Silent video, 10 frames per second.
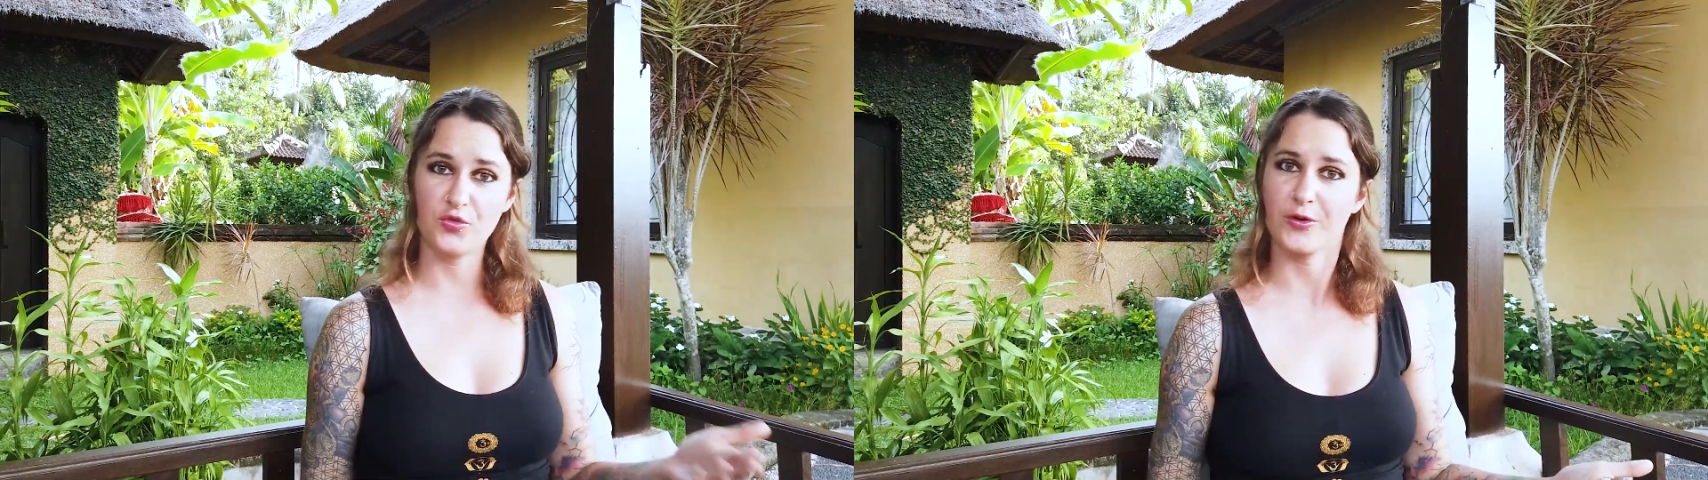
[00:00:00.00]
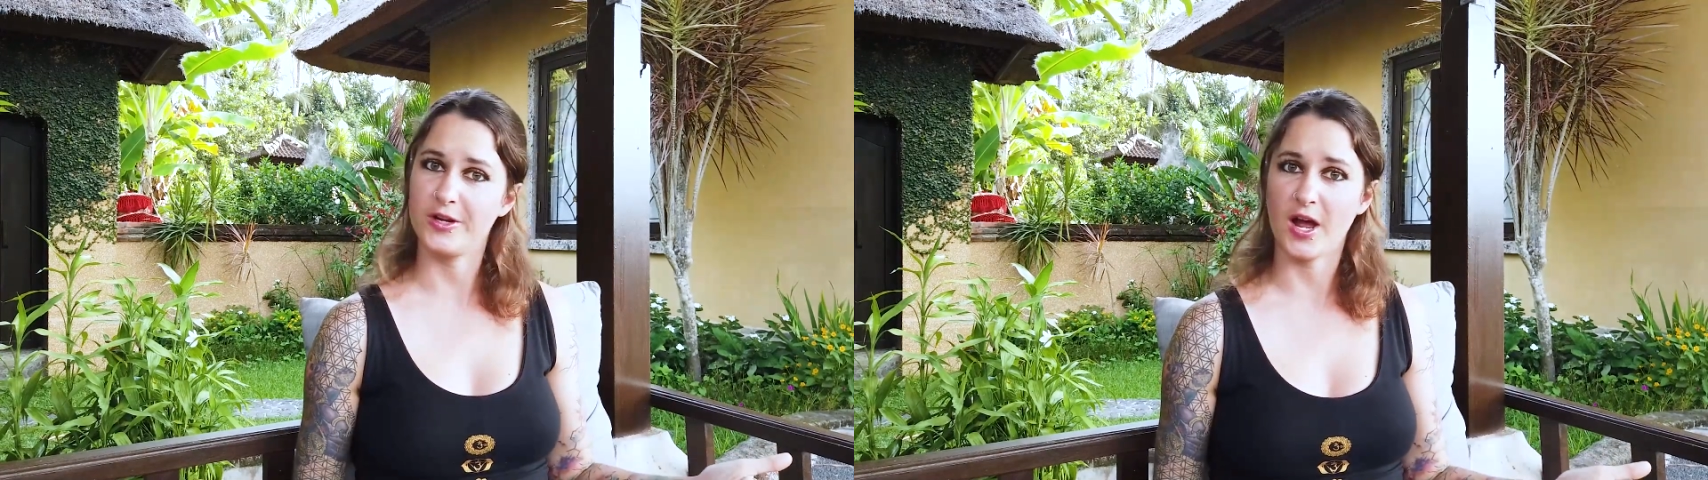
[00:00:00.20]

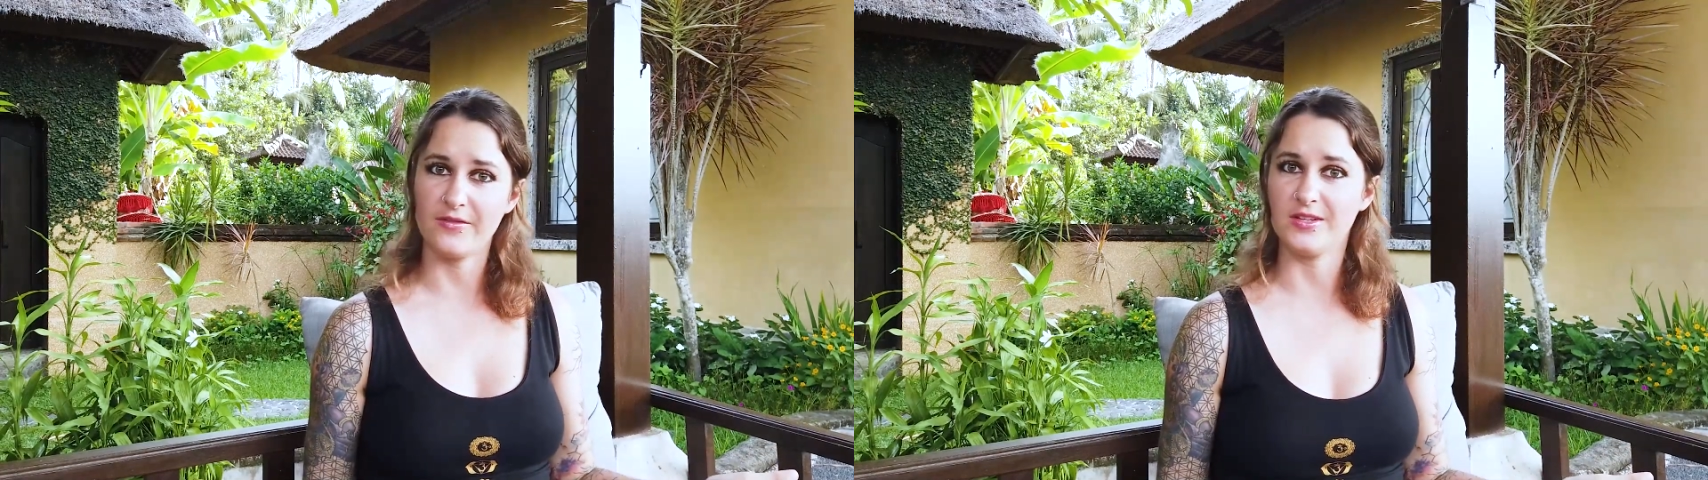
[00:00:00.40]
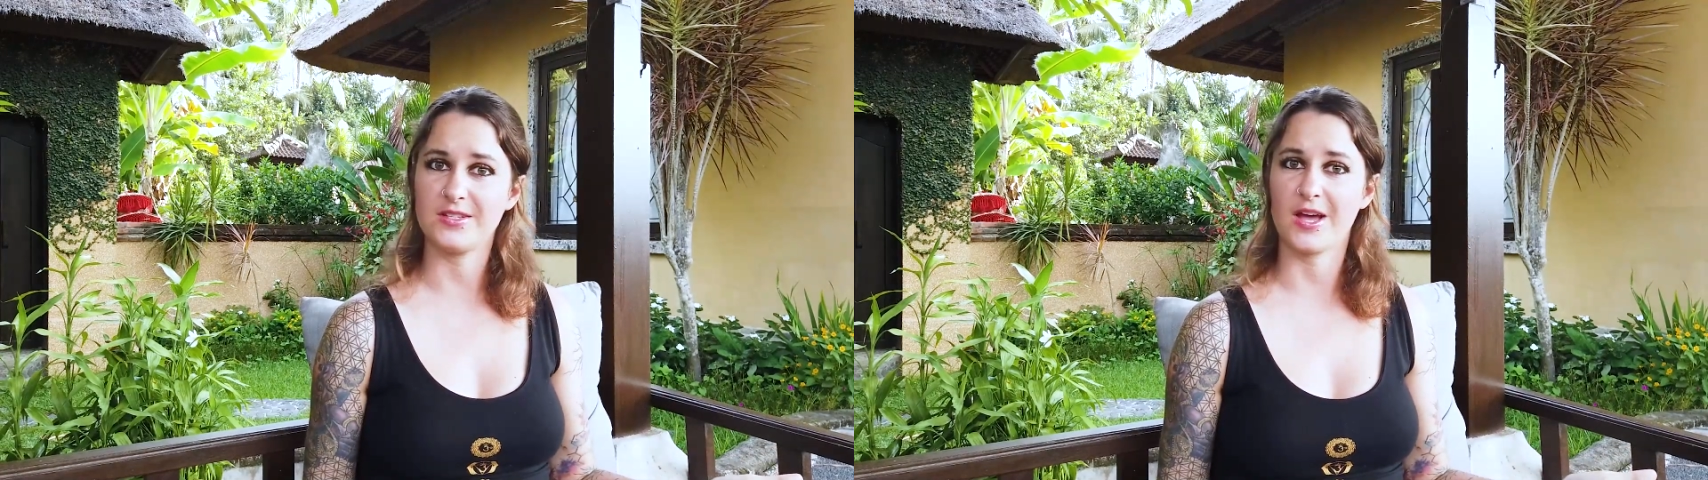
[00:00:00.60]

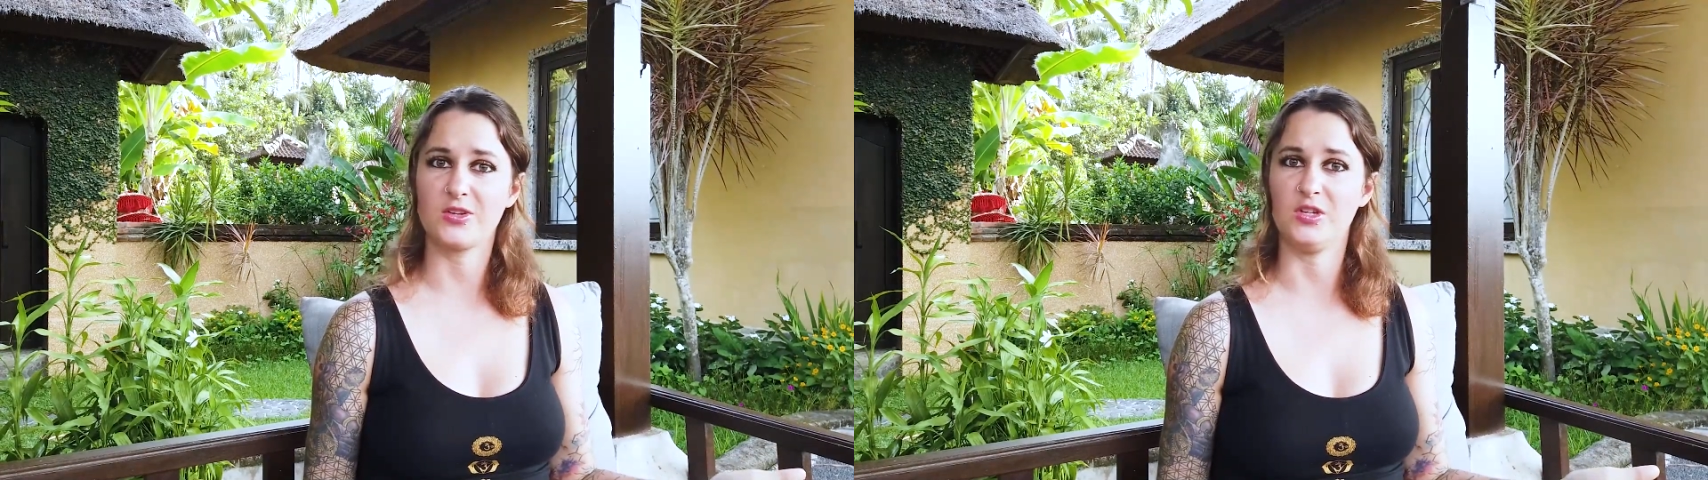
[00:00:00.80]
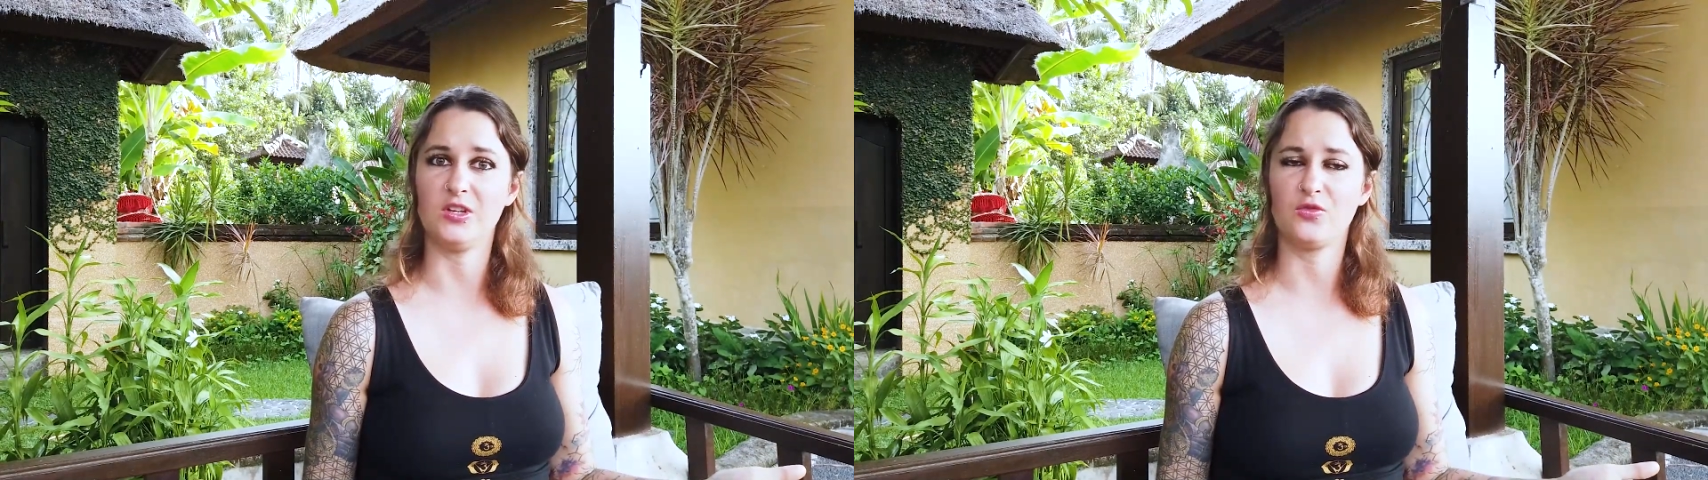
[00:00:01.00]
freediving
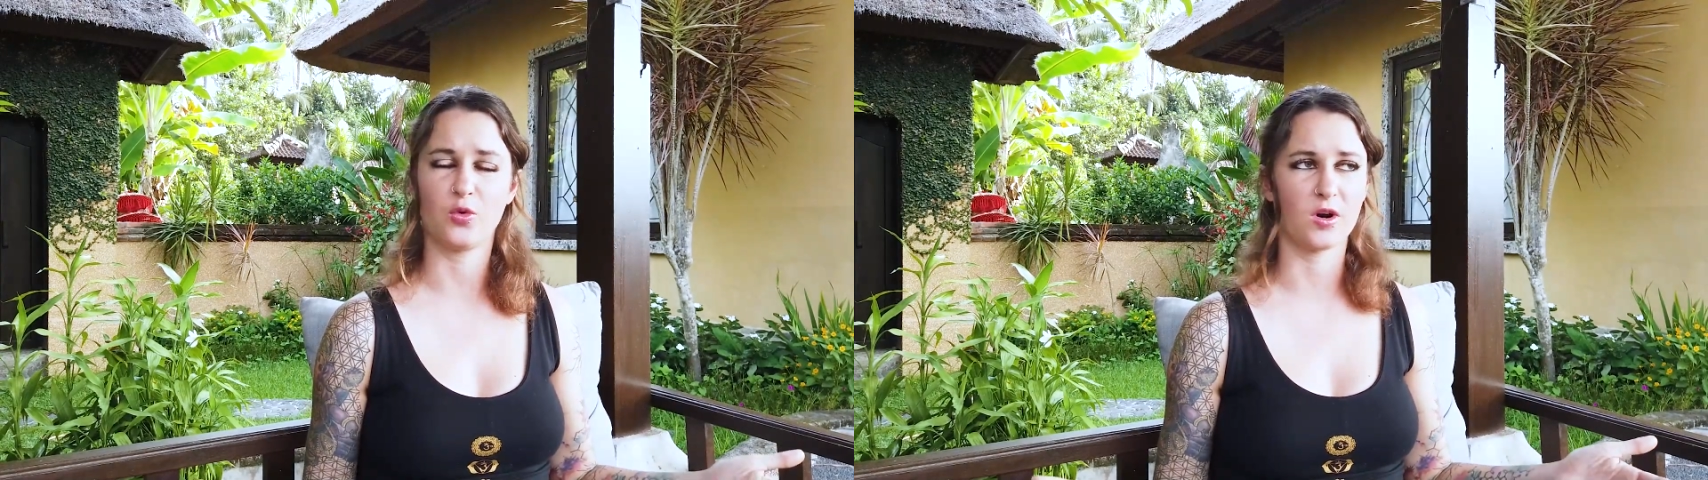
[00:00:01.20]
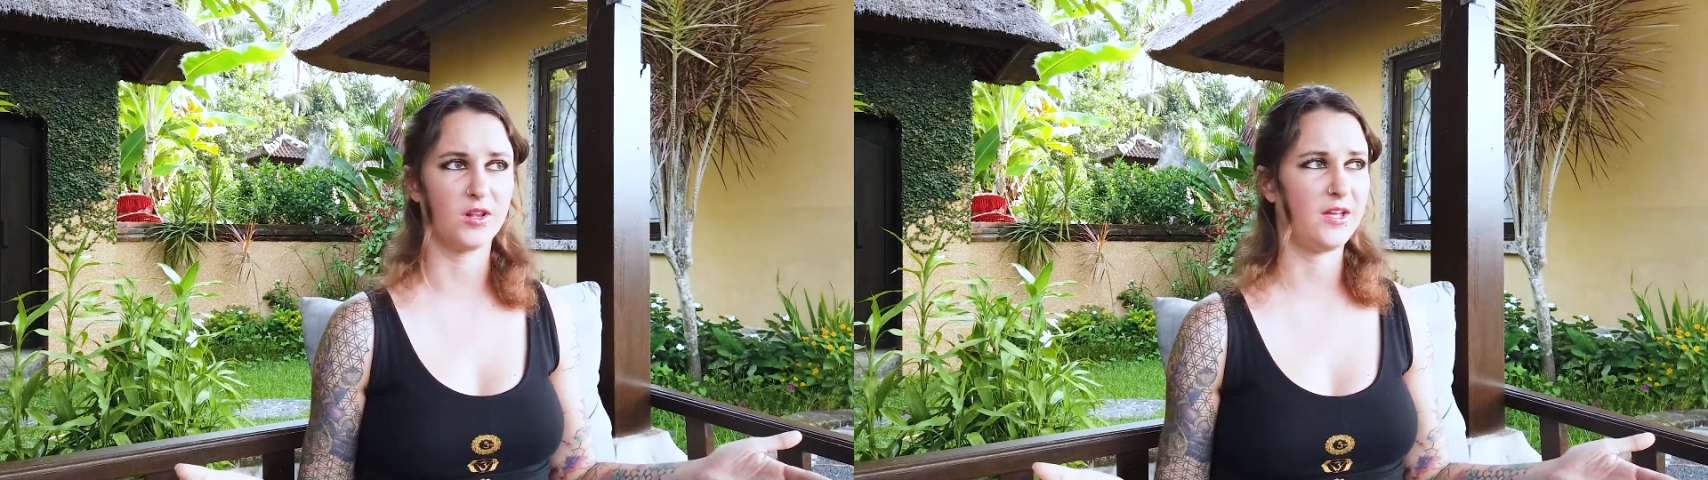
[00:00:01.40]
techniques
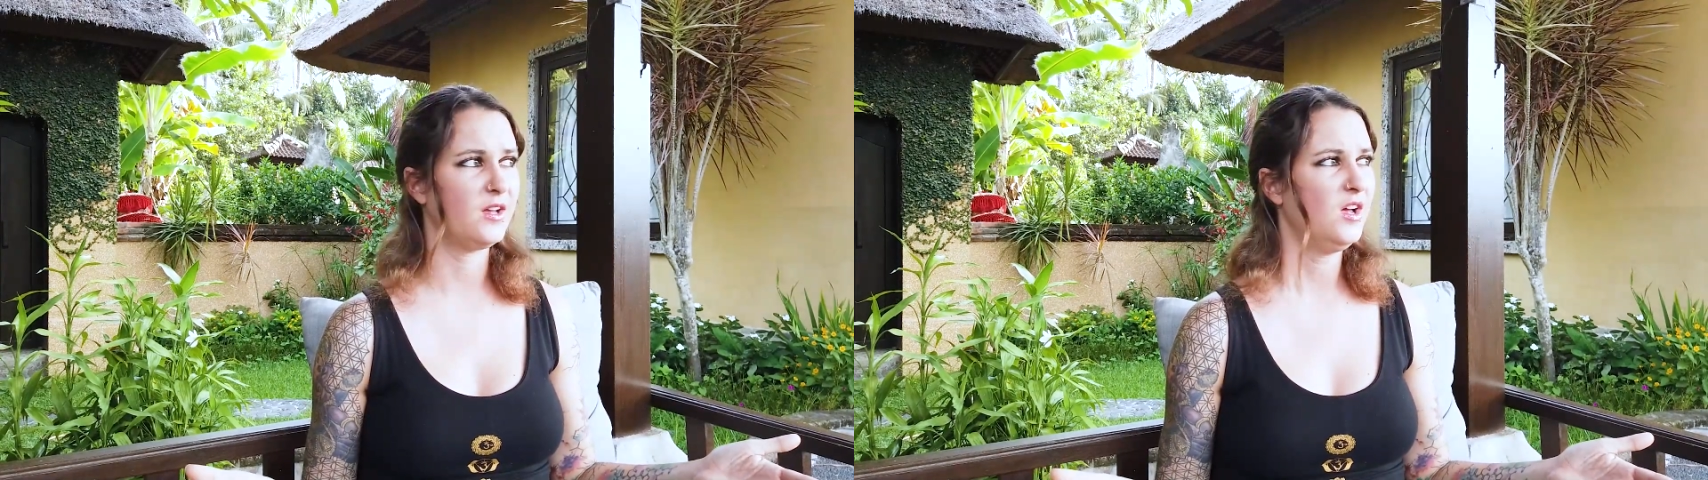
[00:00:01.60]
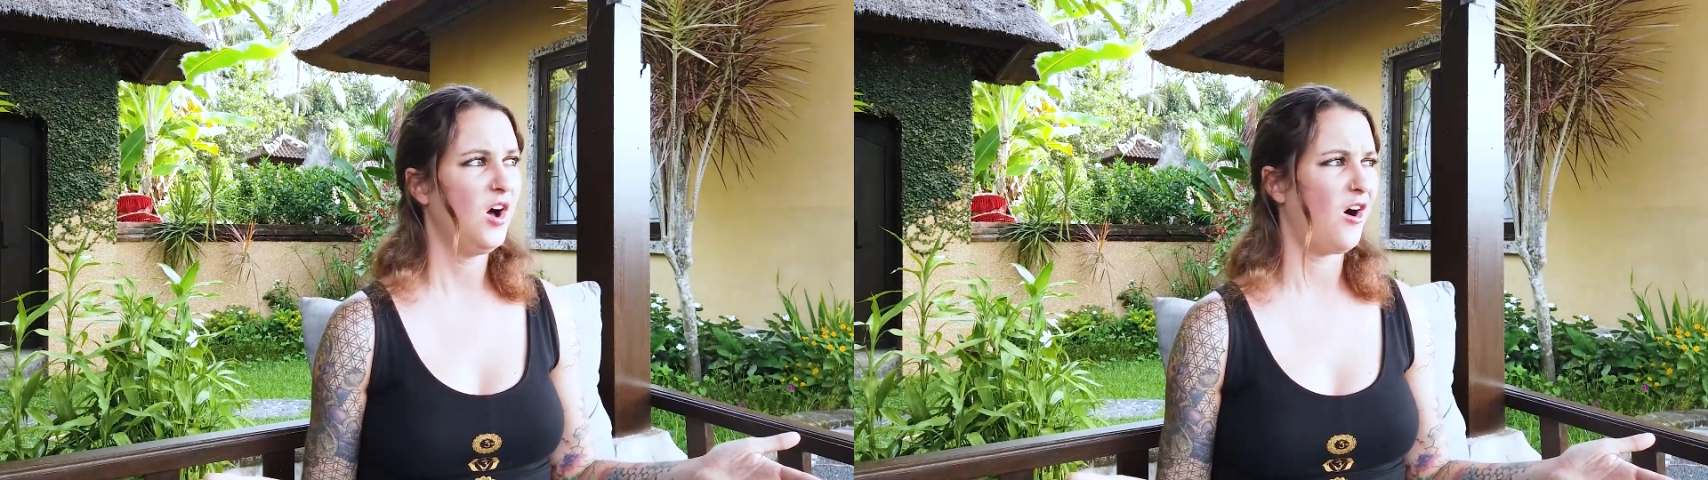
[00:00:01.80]
for, like